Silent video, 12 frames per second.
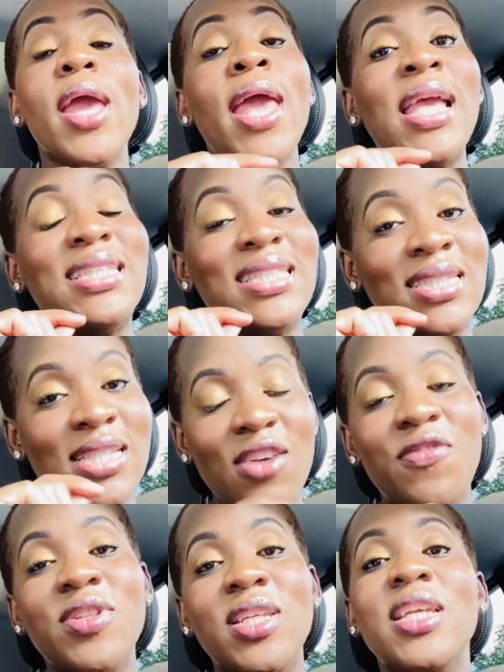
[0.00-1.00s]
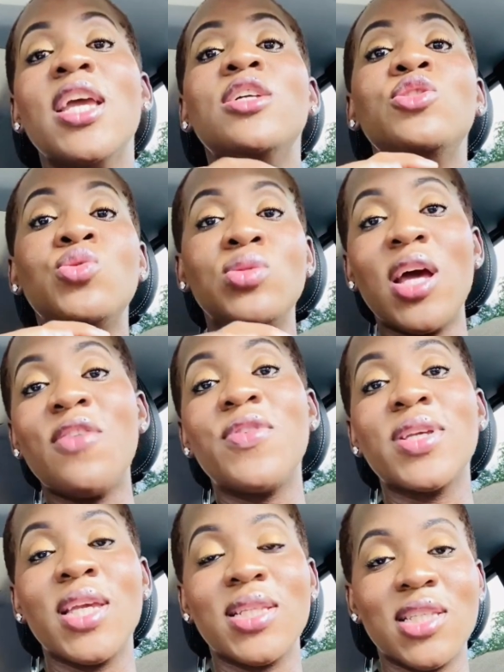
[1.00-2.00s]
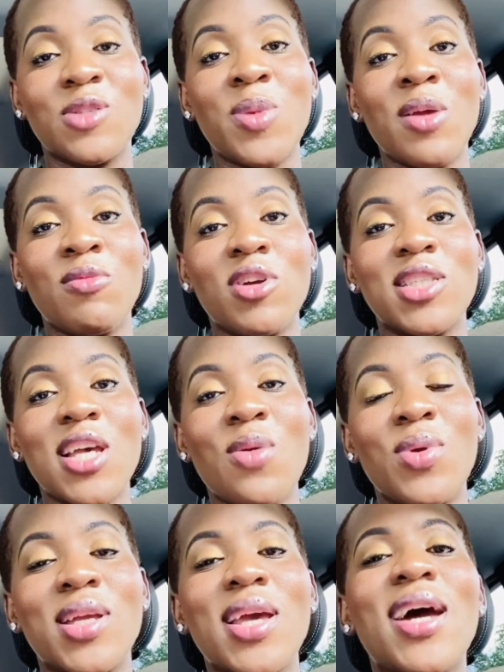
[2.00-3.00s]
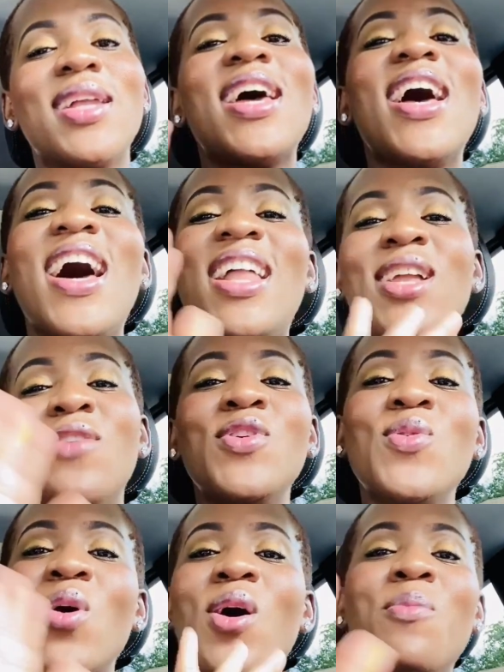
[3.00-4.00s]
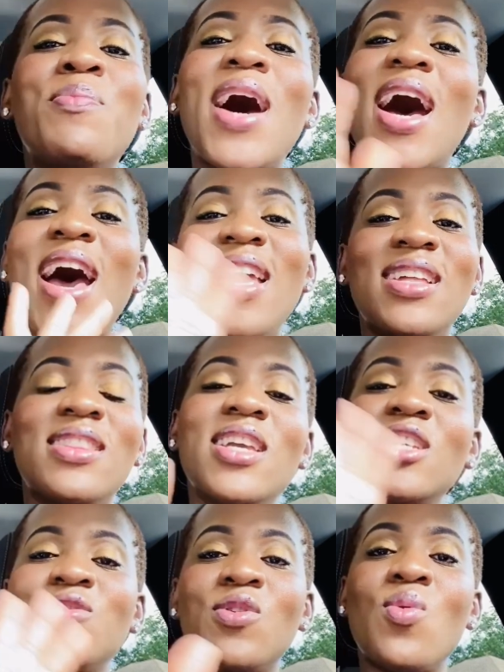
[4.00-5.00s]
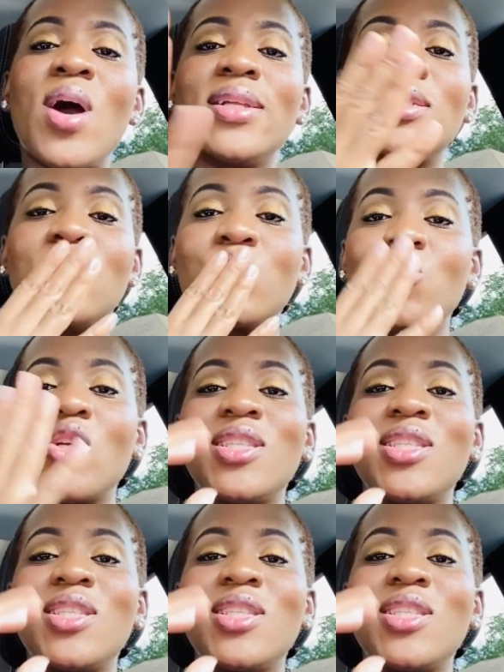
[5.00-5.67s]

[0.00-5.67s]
And definitely do not forget to spend more time with God. I love you all. Bye. And thanks for watching.